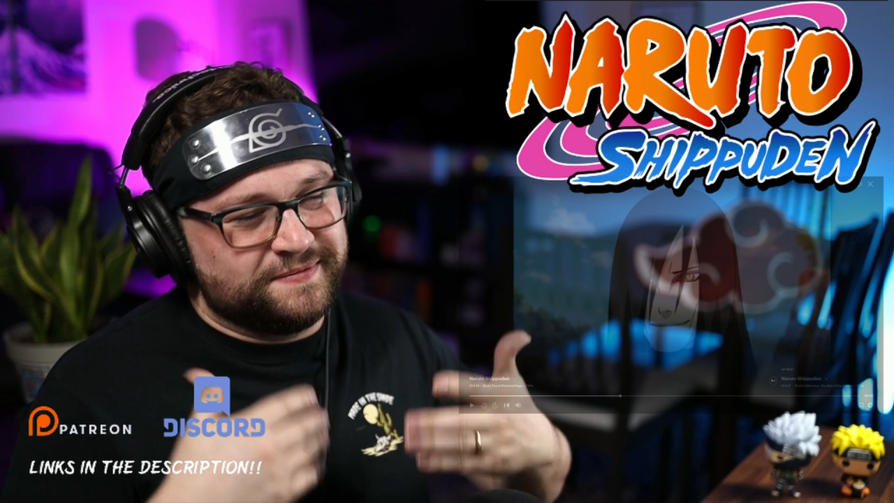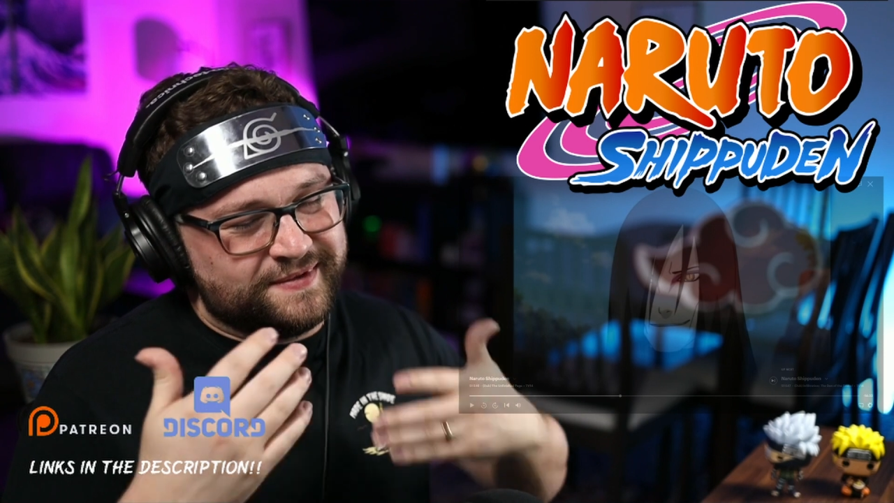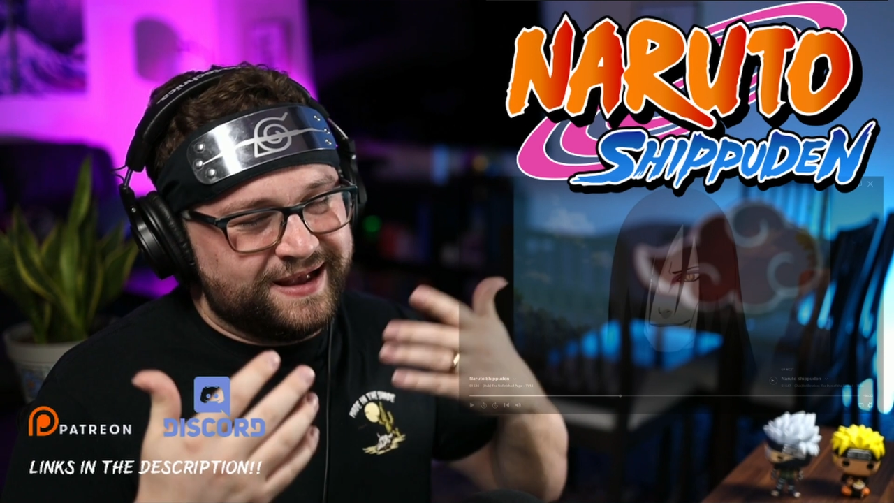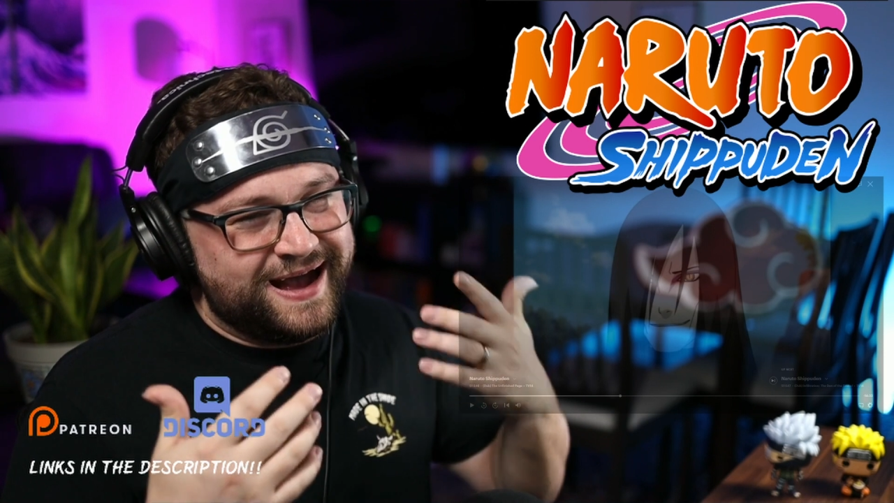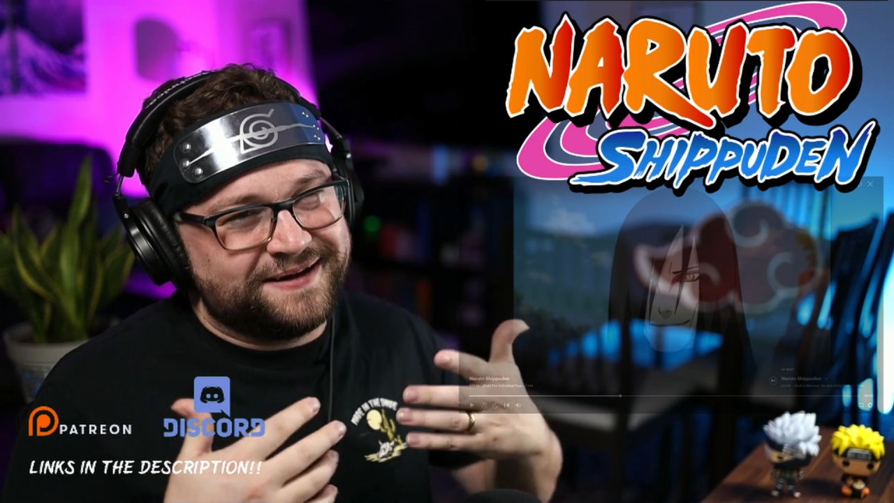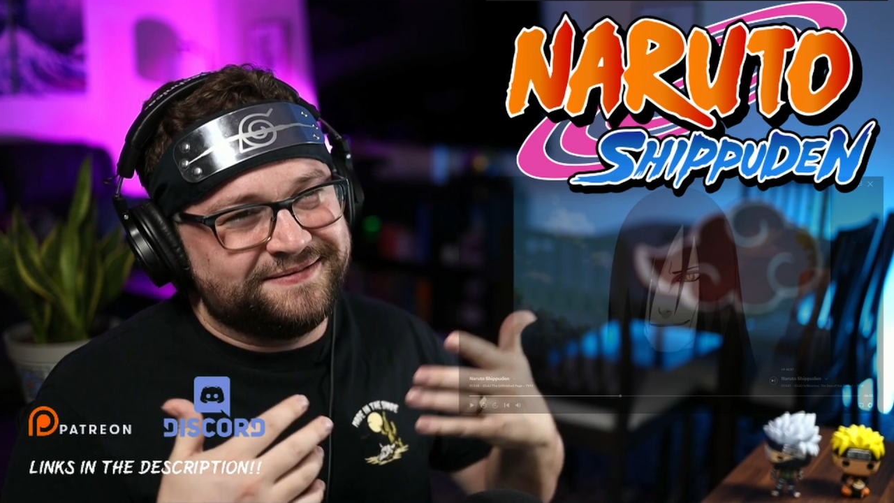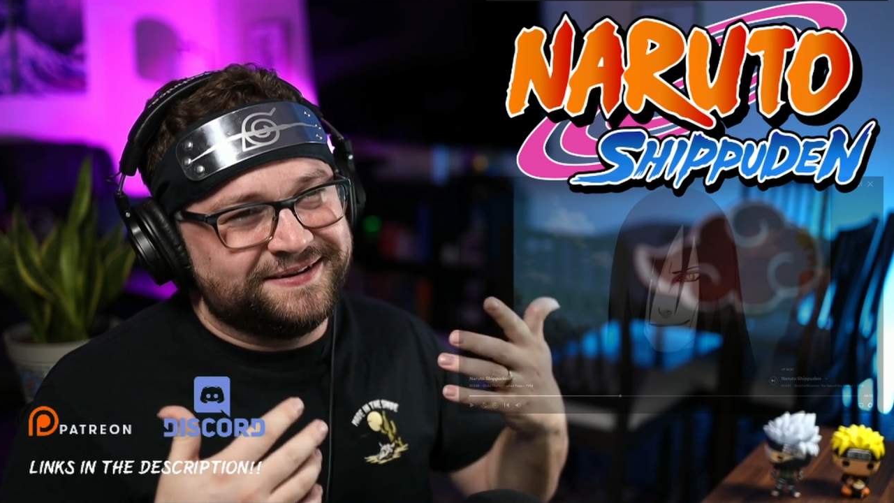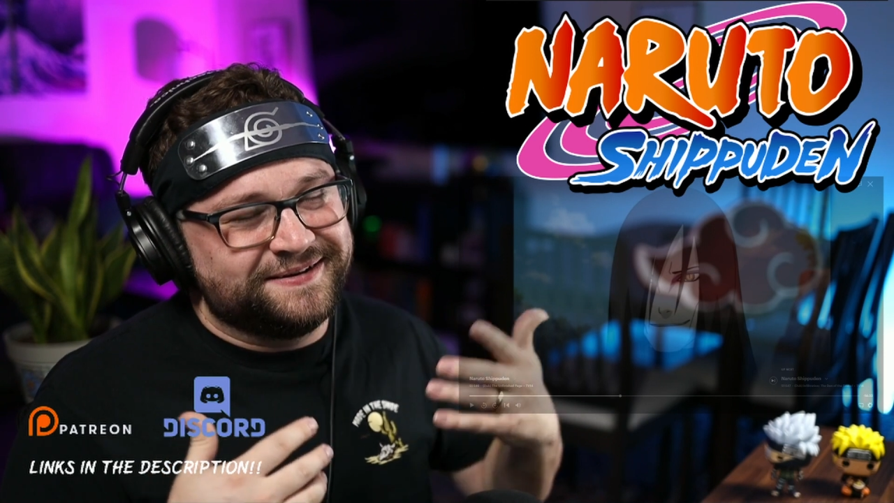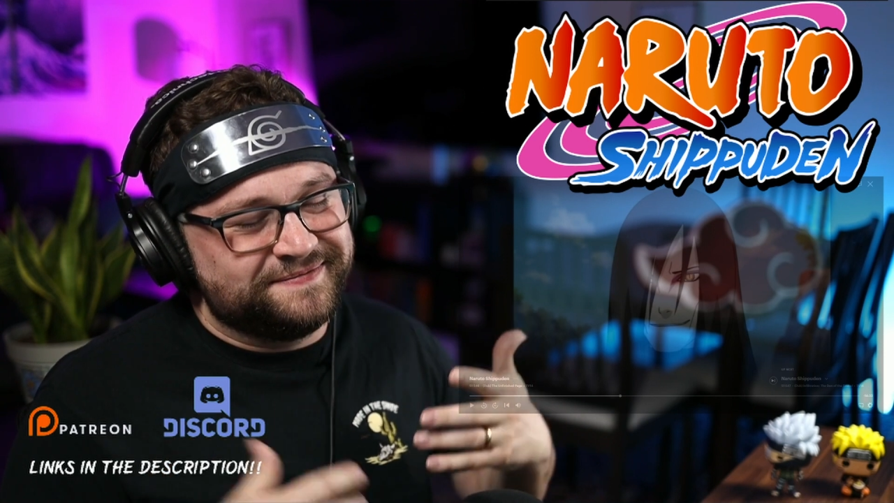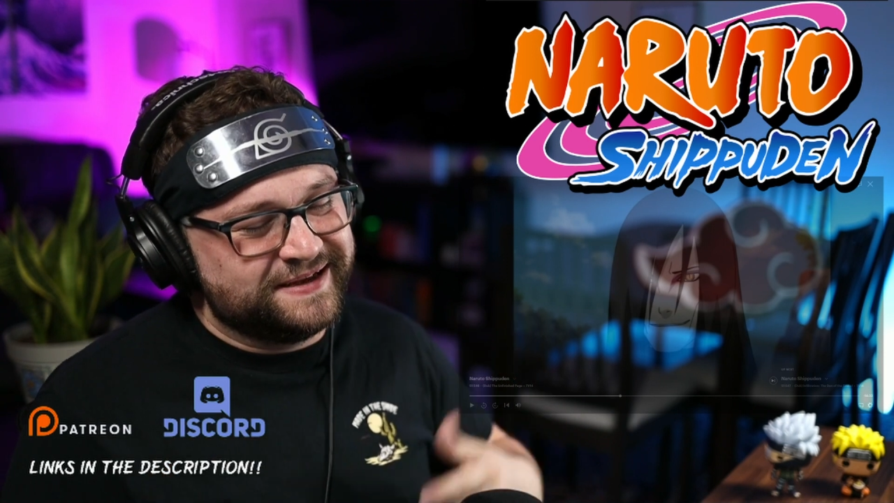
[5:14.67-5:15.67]
I don't
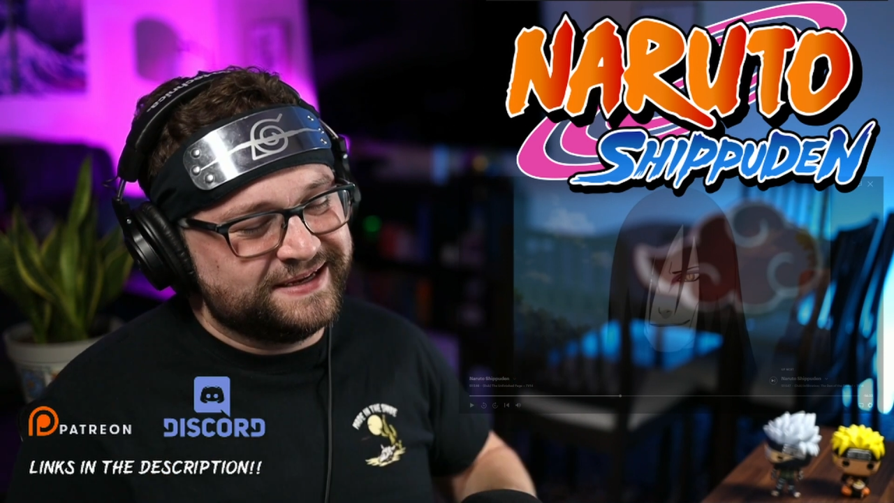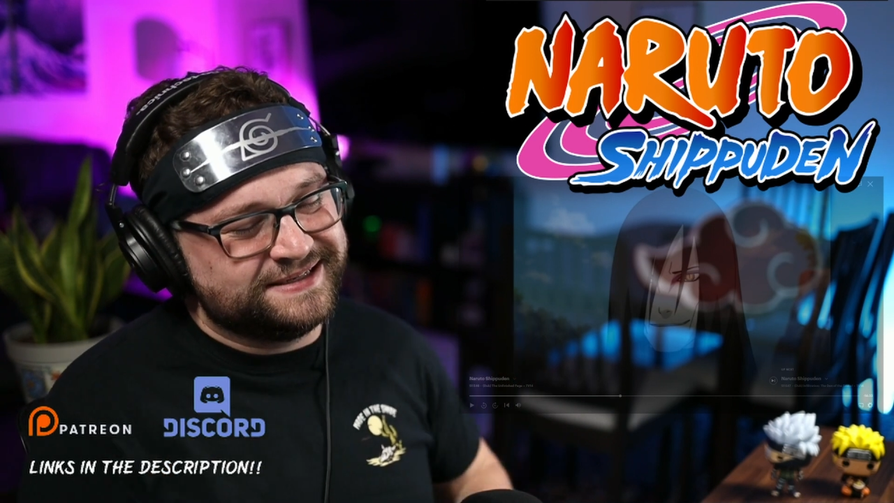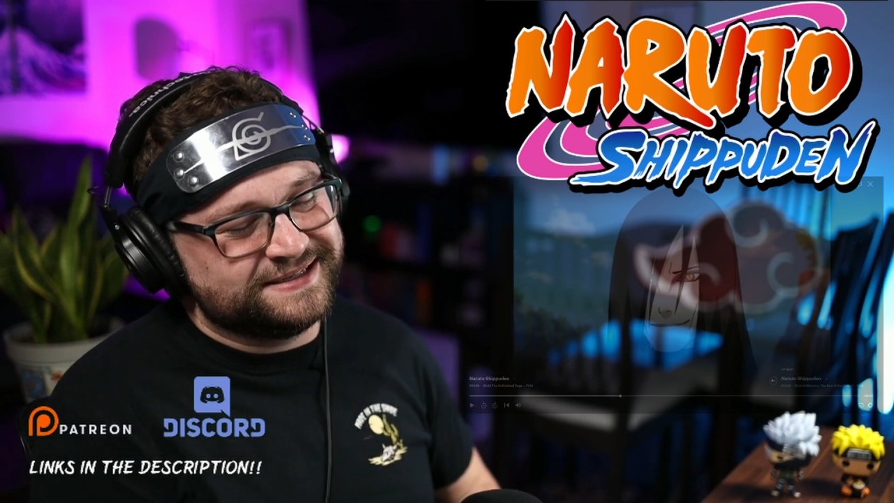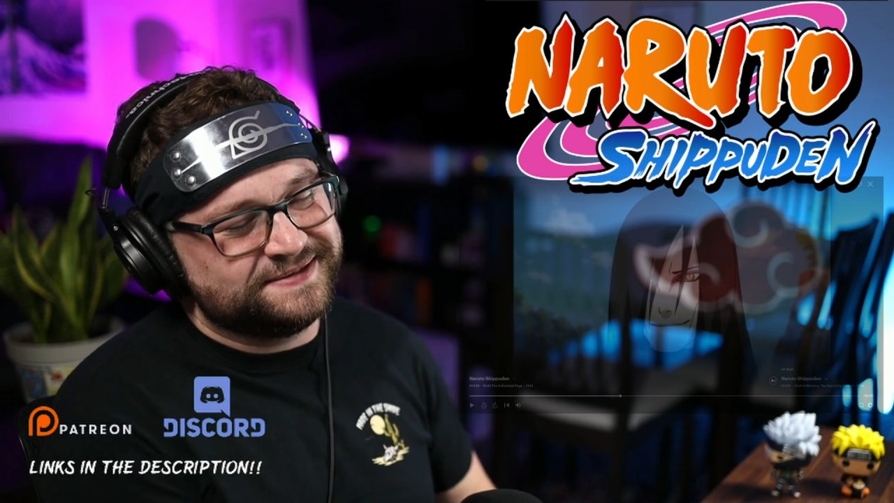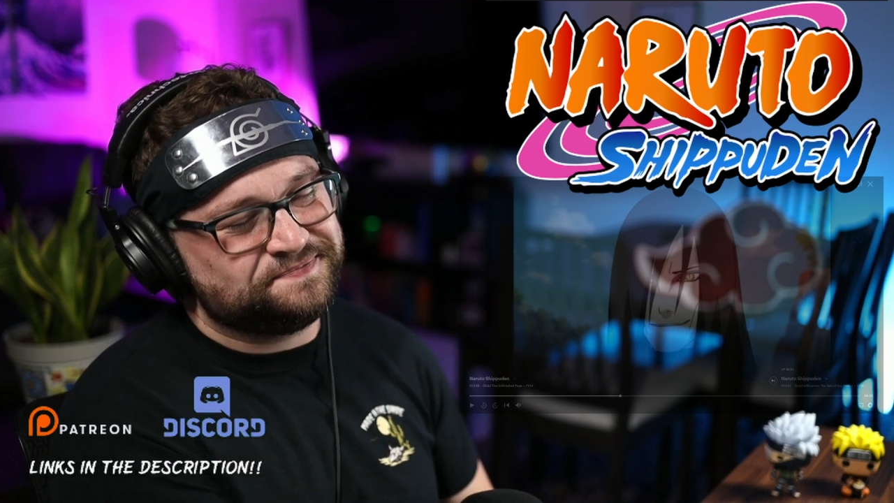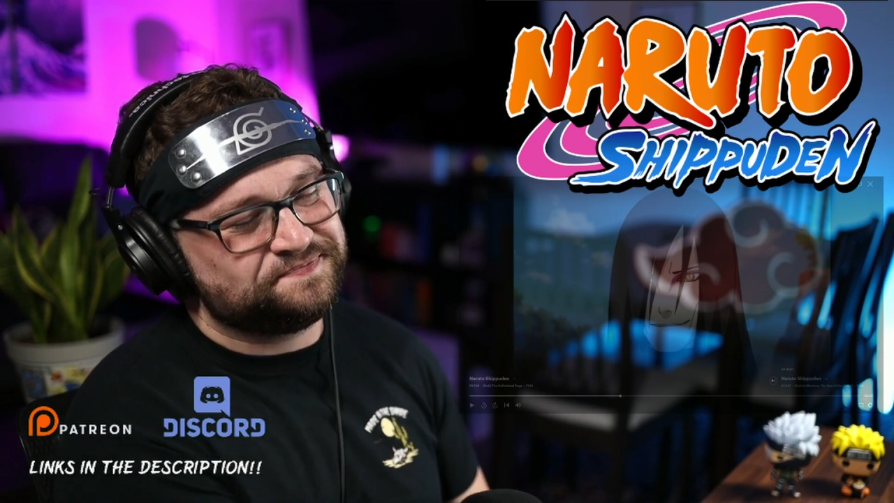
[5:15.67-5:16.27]
know. It's just,